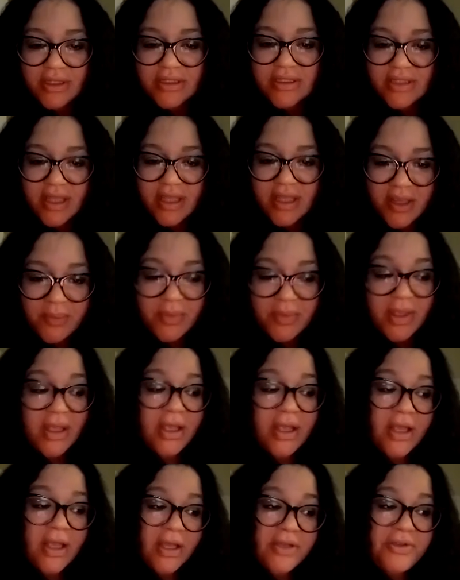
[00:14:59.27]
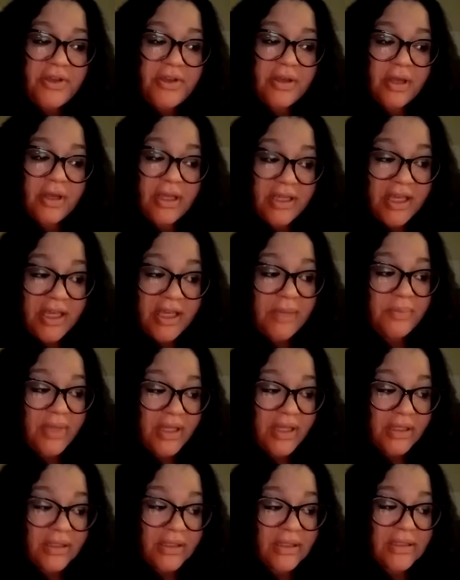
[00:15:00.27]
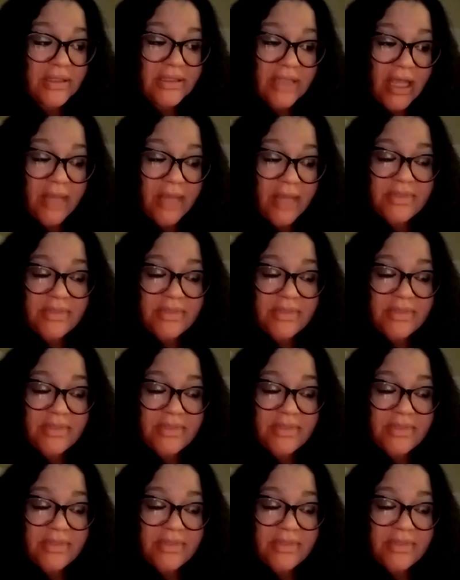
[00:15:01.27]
same, keep being in the same